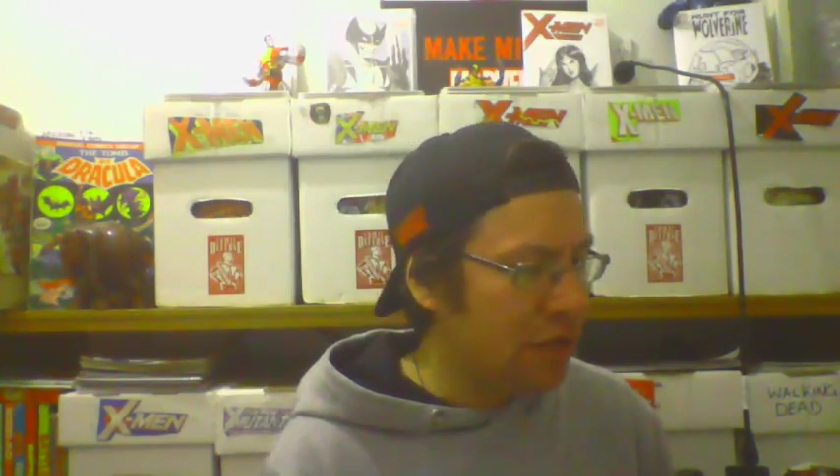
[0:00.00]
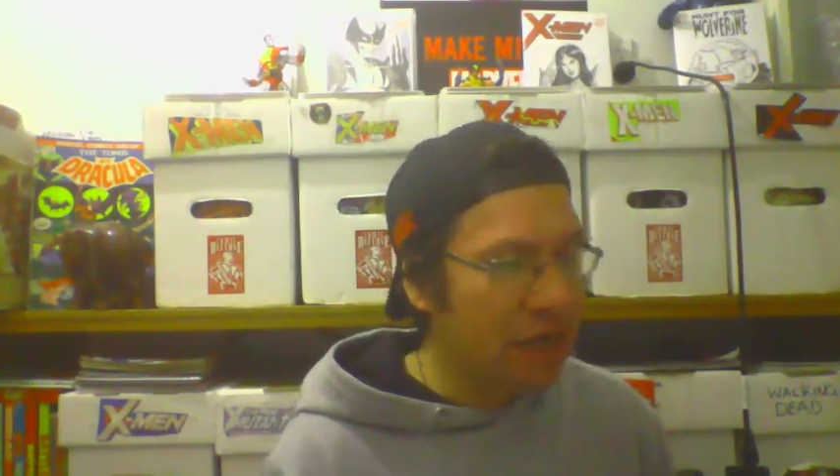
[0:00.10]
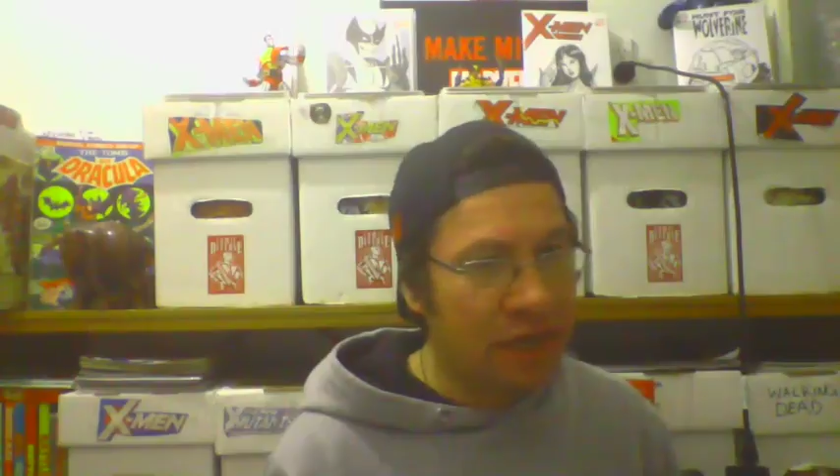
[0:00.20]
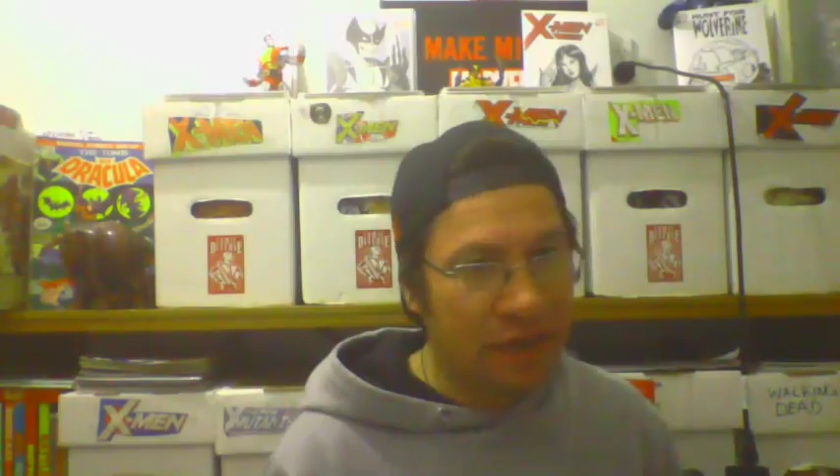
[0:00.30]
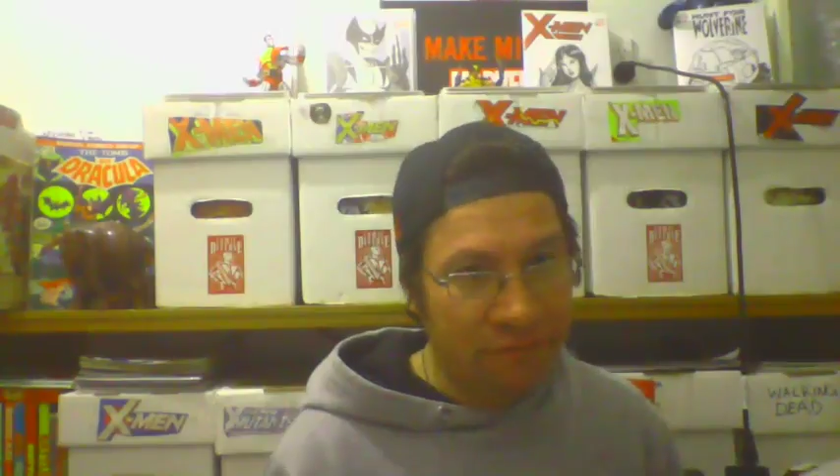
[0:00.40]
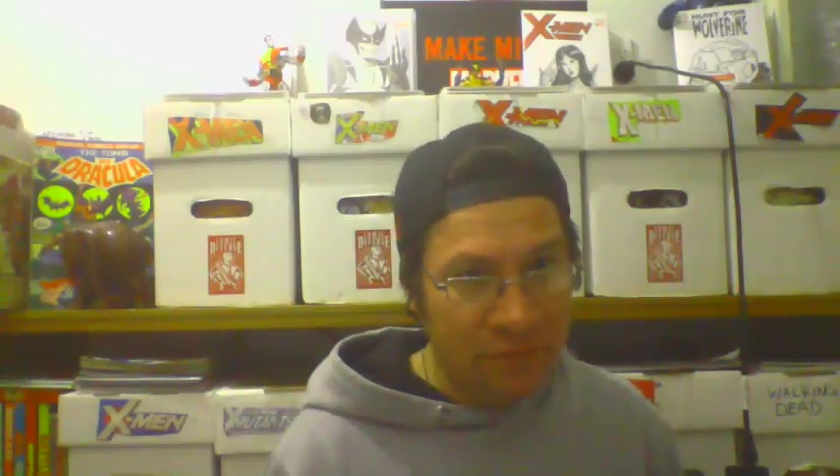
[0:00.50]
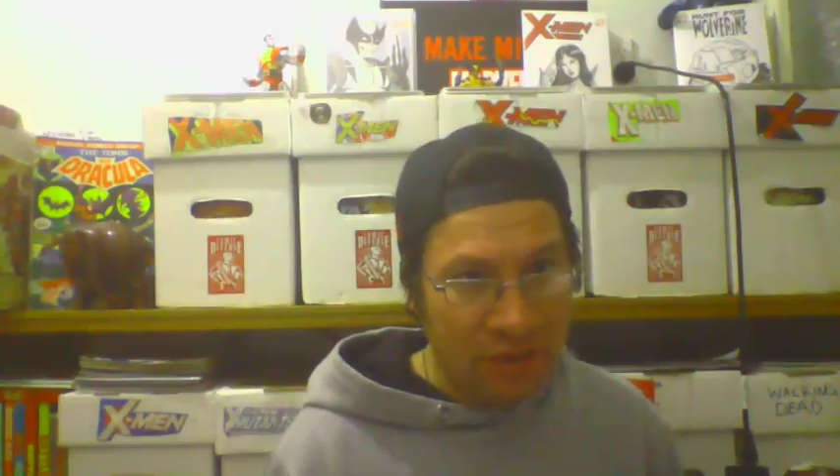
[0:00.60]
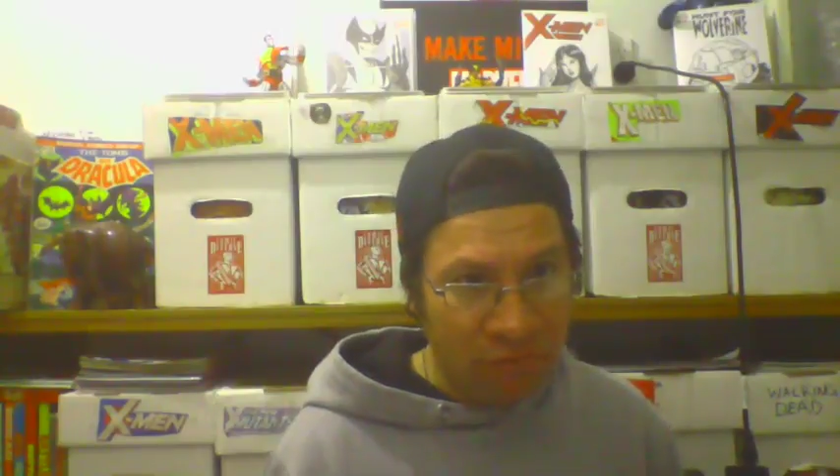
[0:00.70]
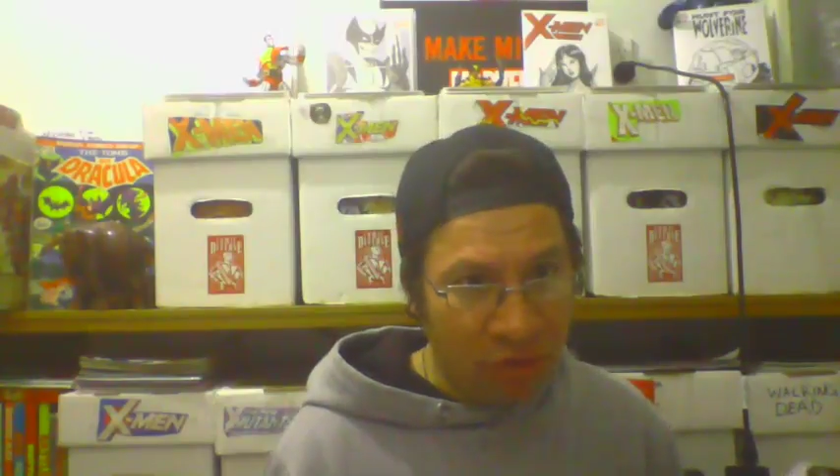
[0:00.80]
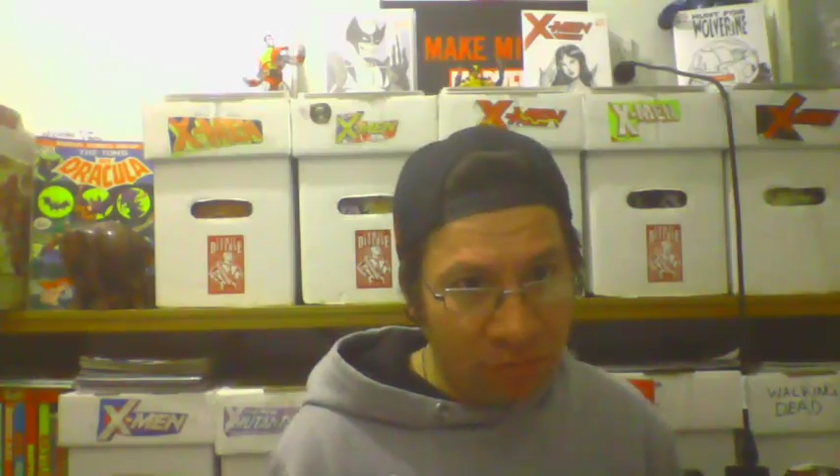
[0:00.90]

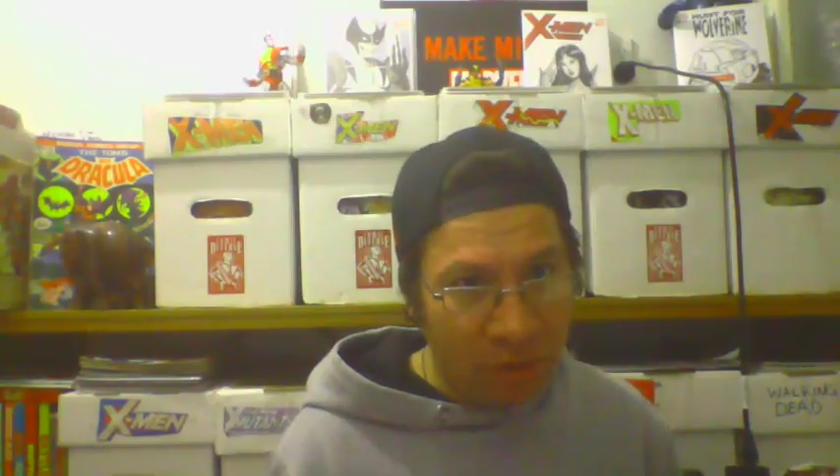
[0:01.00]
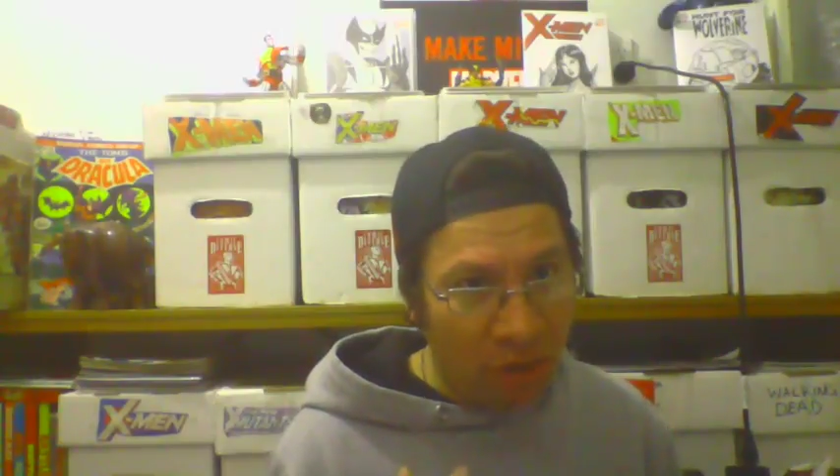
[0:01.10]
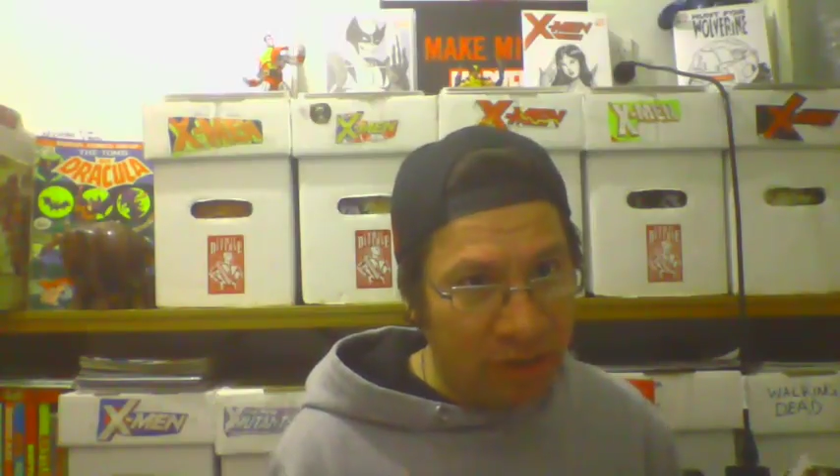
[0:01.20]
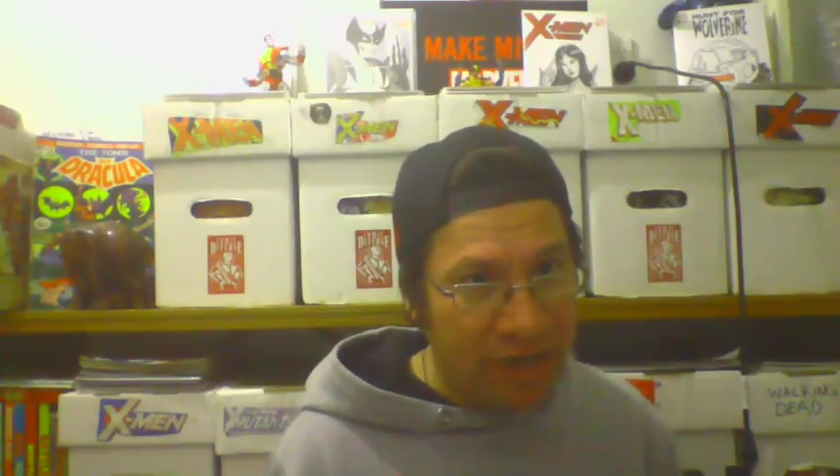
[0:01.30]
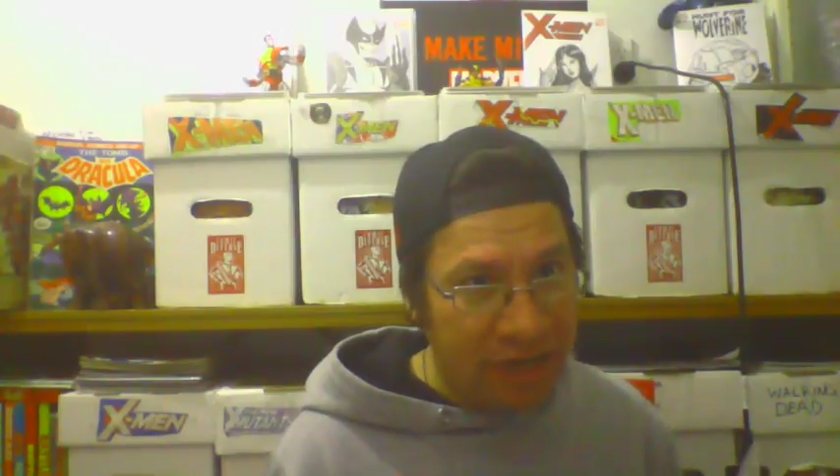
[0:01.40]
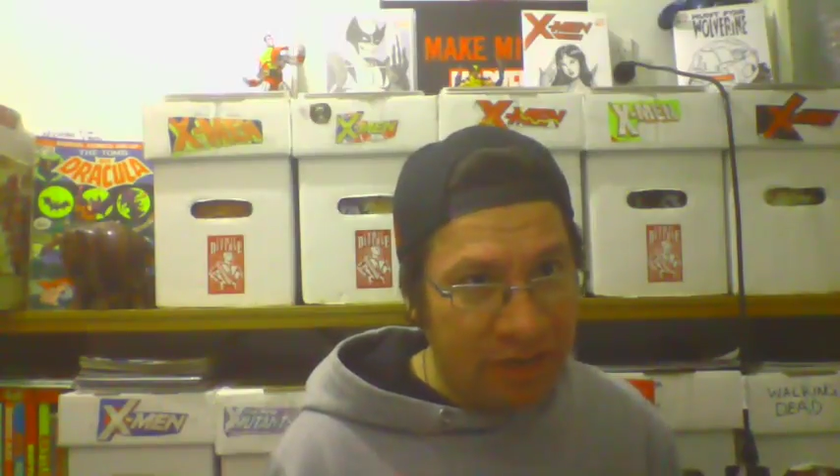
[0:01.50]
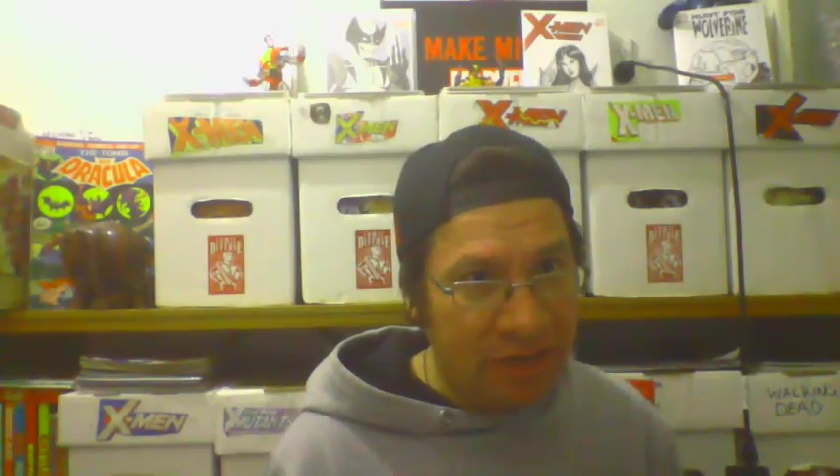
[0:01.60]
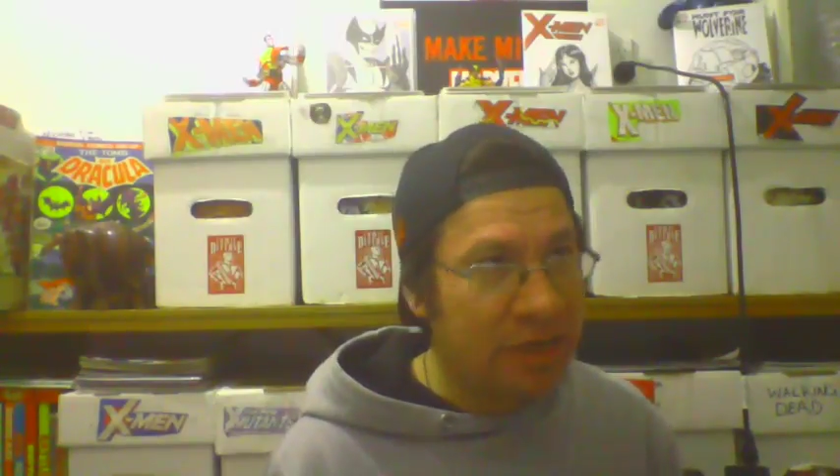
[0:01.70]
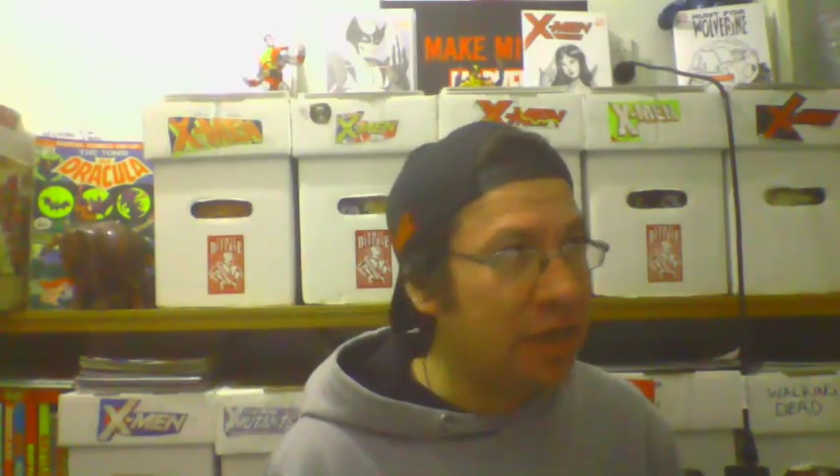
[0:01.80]
Brian Bolland